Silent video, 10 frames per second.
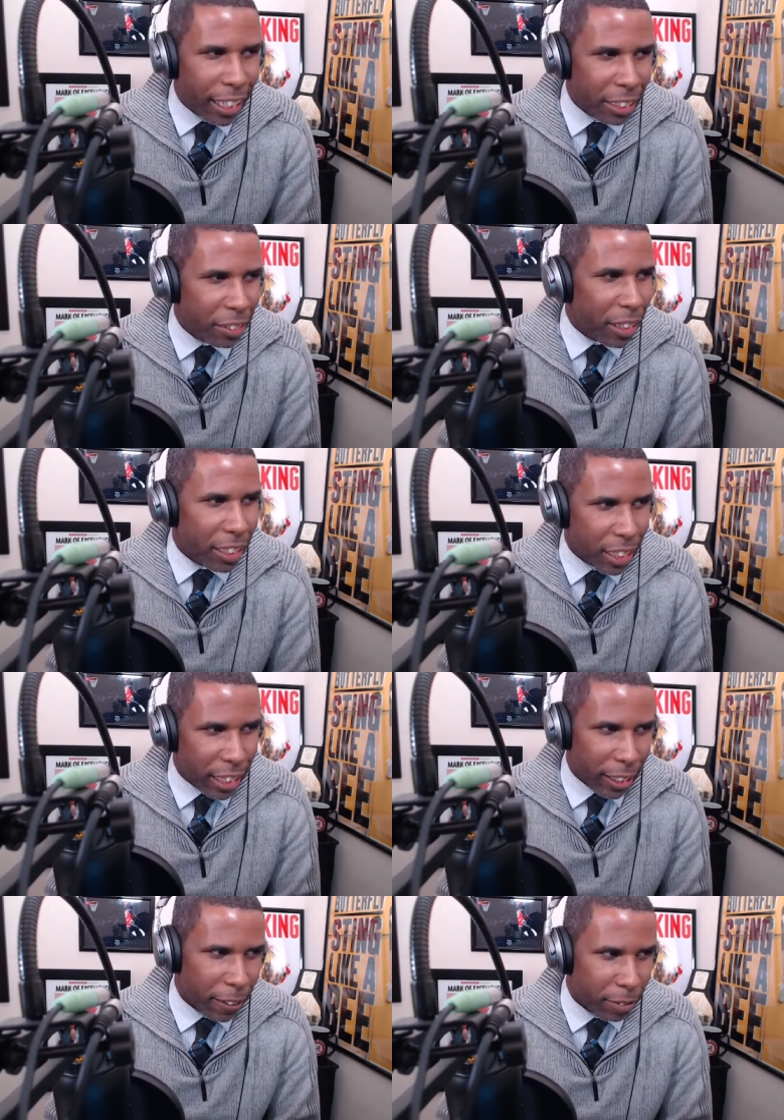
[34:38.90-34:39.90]
this is what I'll
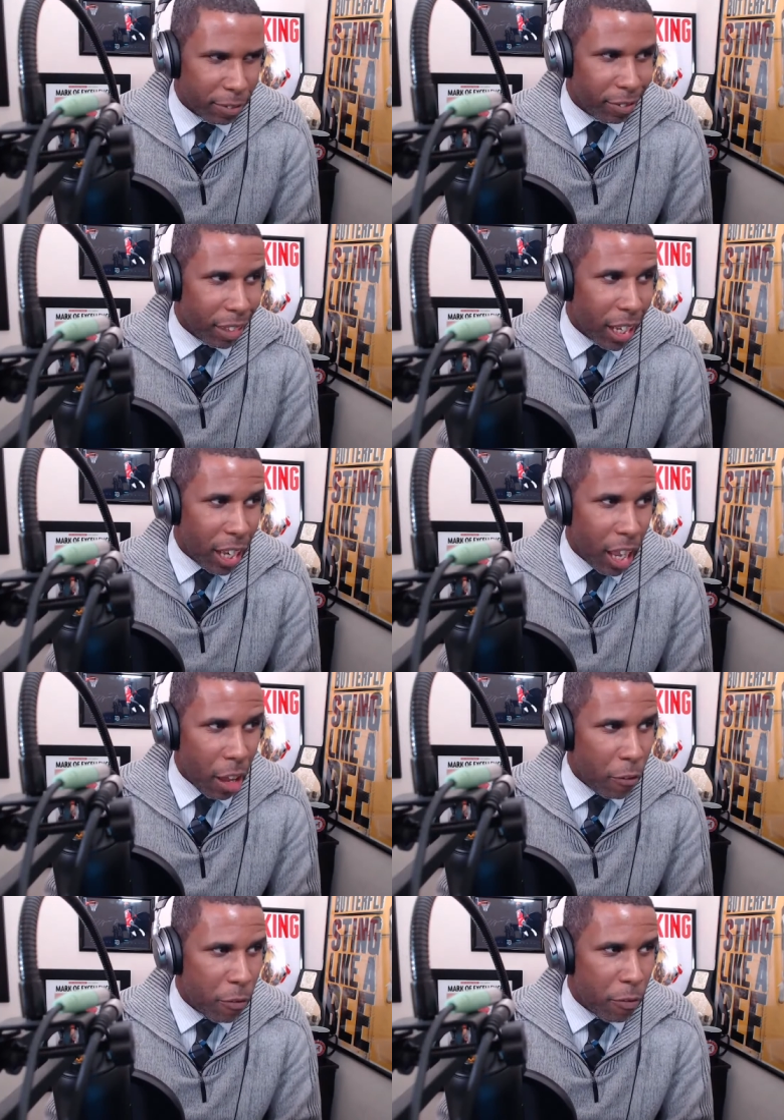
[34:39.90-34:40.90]
say.
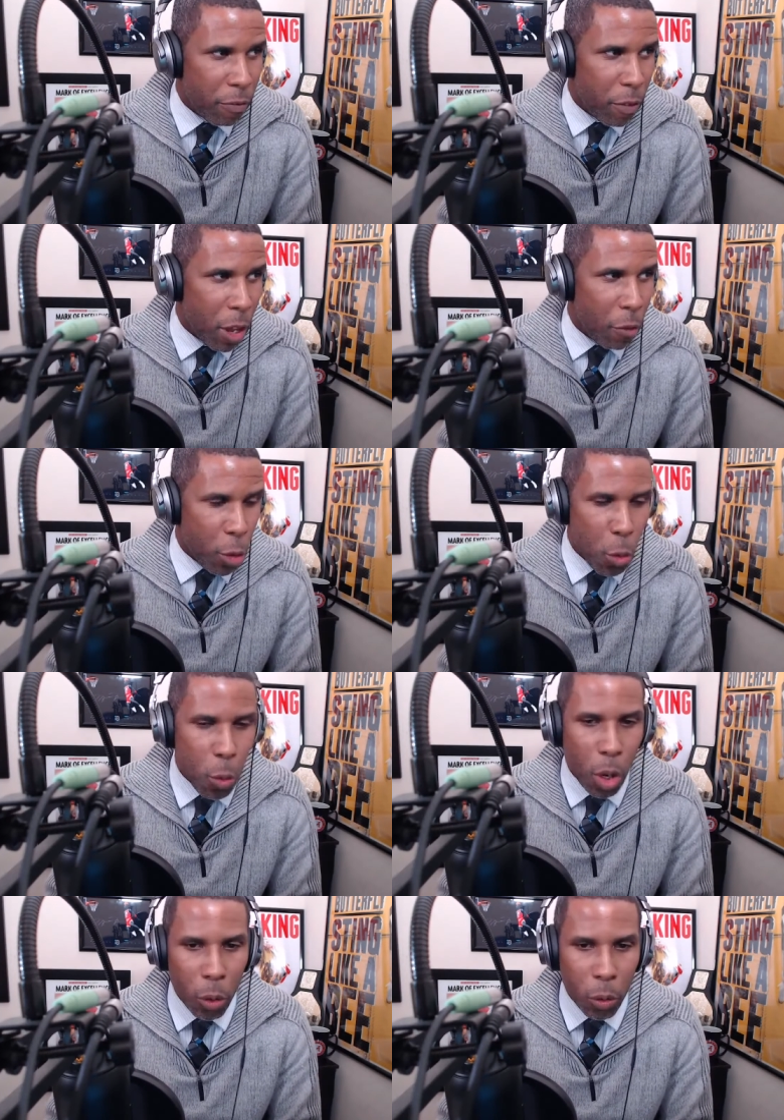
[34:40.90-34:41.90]
If you
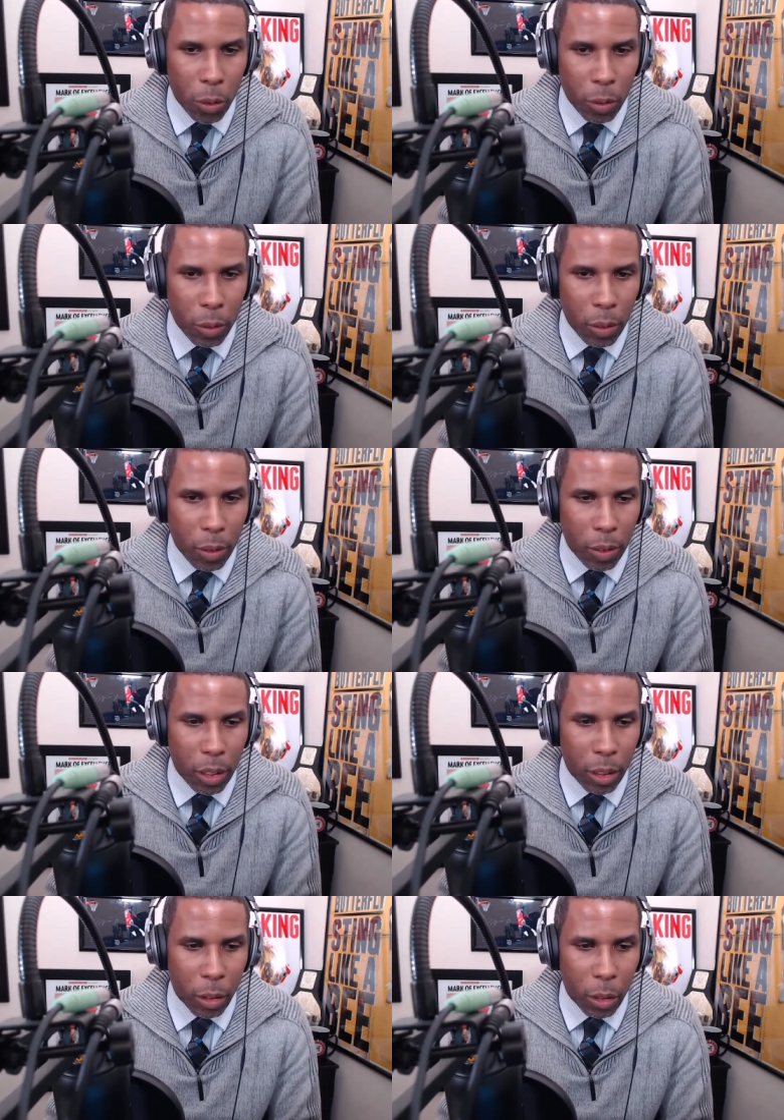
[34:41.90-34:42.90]
want,
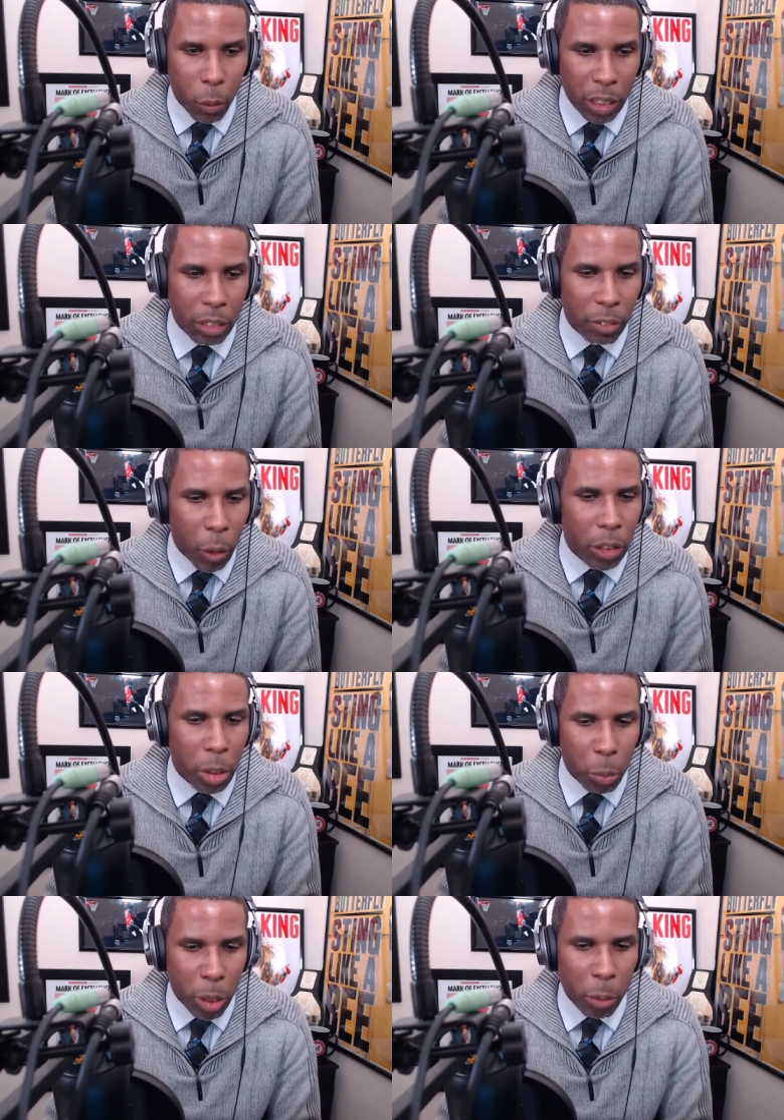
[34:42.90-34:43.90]
what the voters
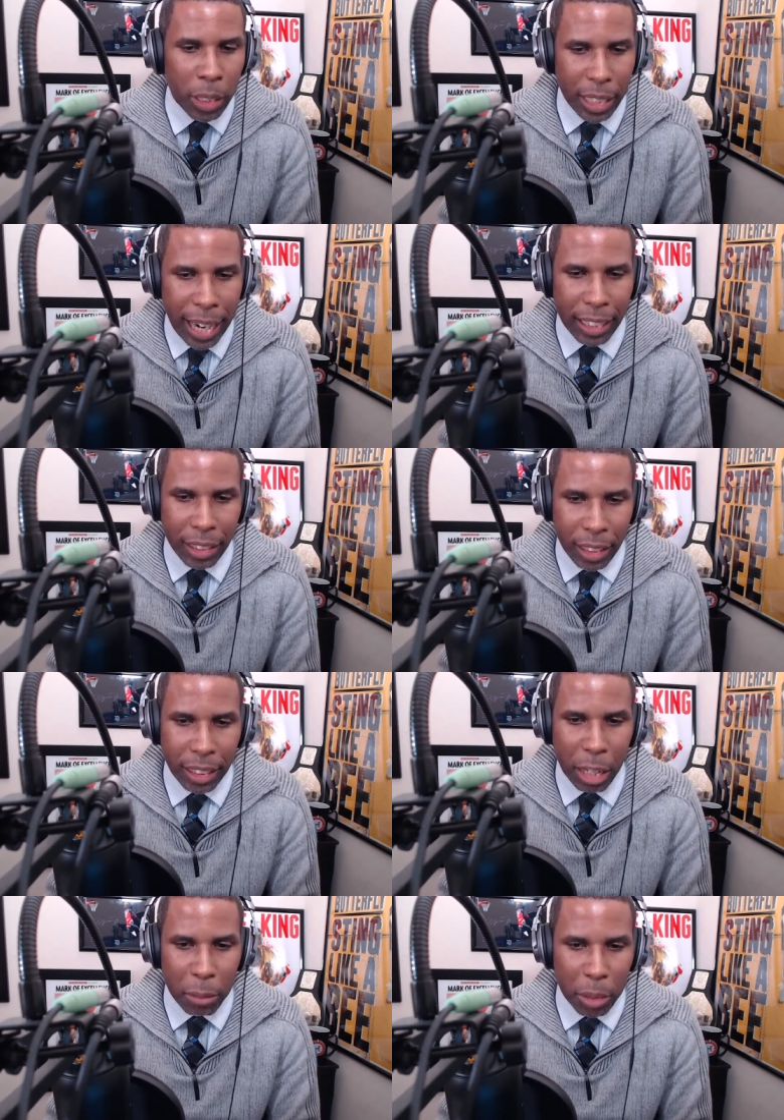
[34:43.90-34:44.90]
pretty much asked Nick
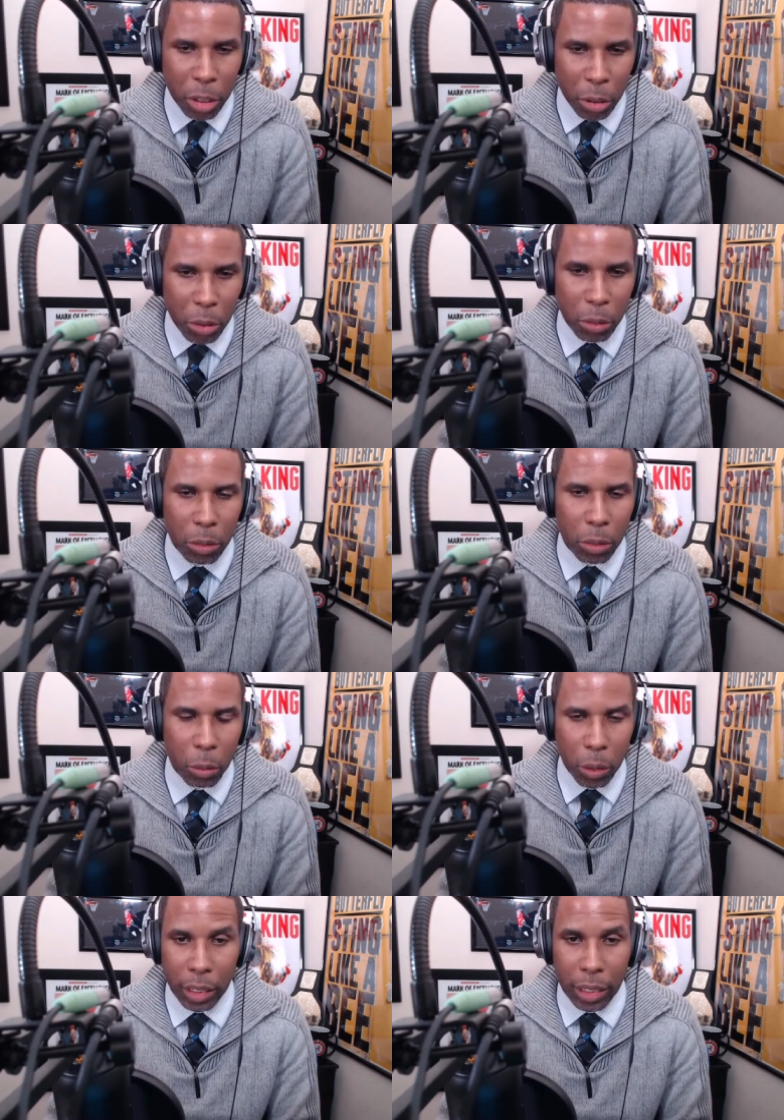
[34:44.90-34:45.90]
Saban to do
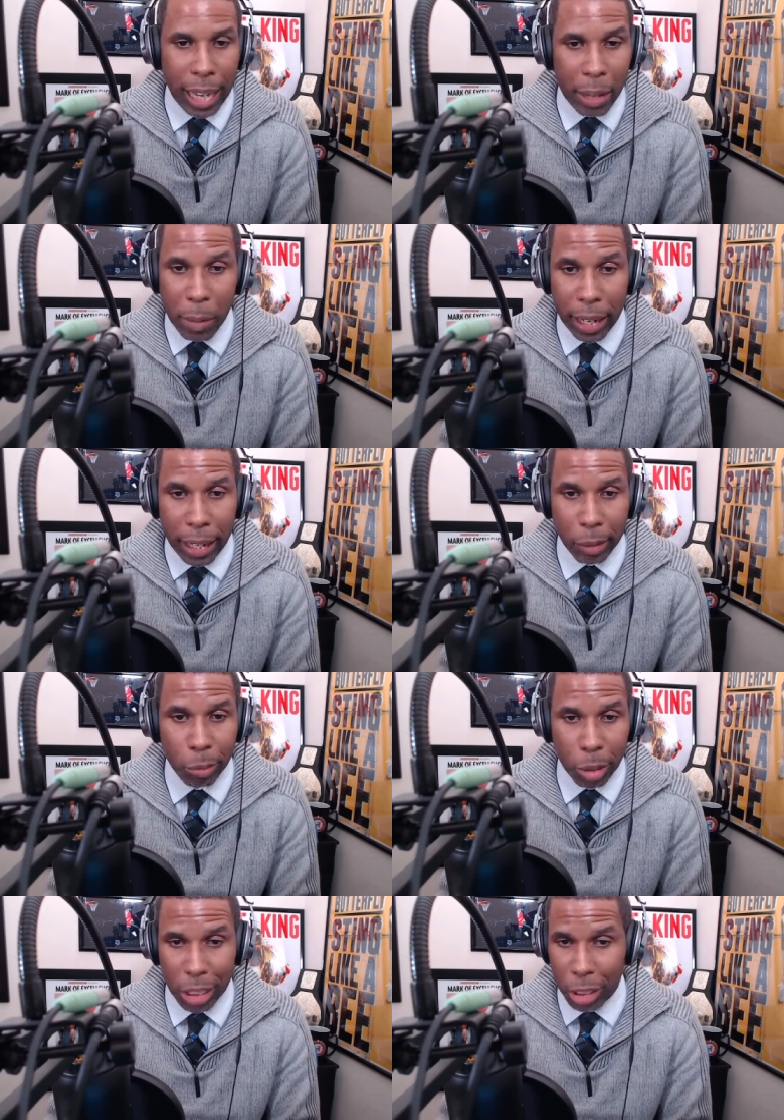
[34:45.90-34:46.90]
was, hey, man,
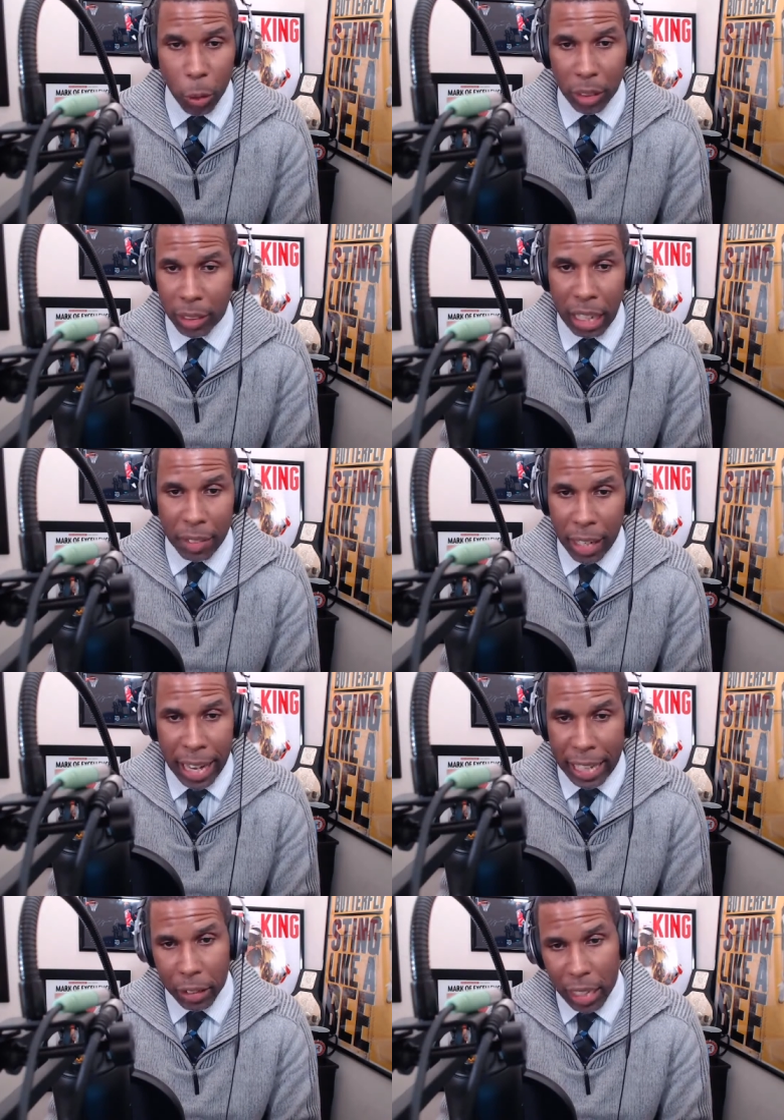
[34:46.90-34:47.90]
just score 70 or
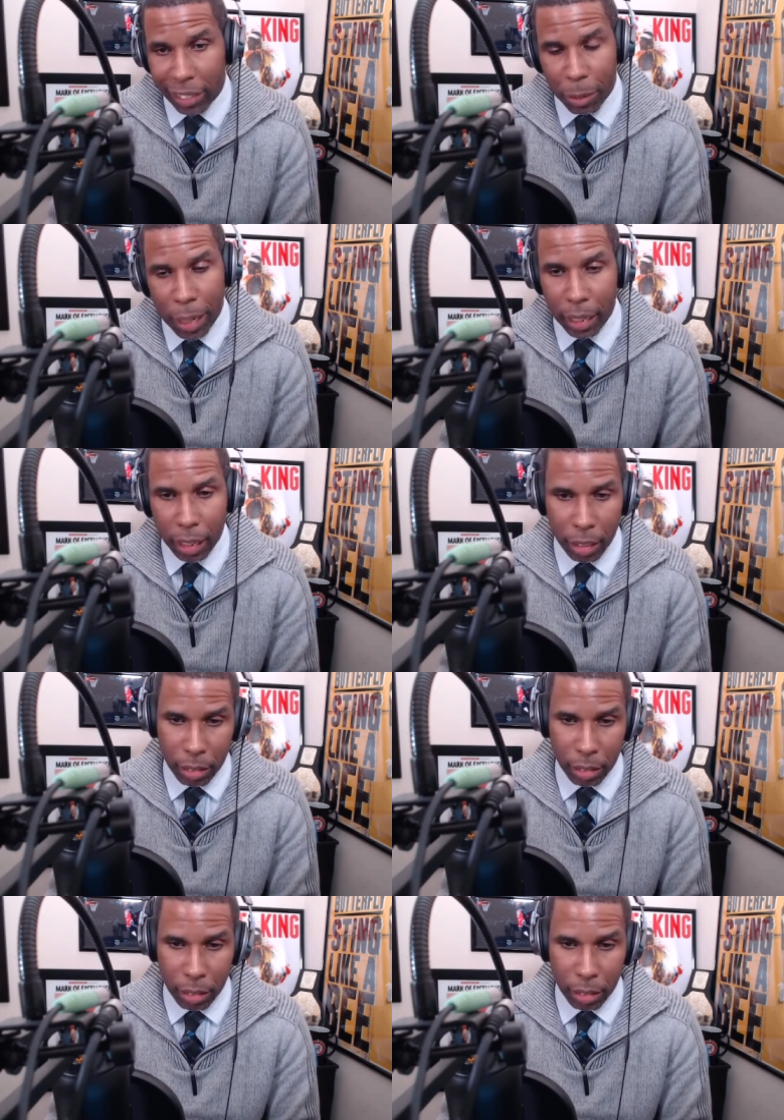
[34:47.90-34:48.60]
80 on everybody.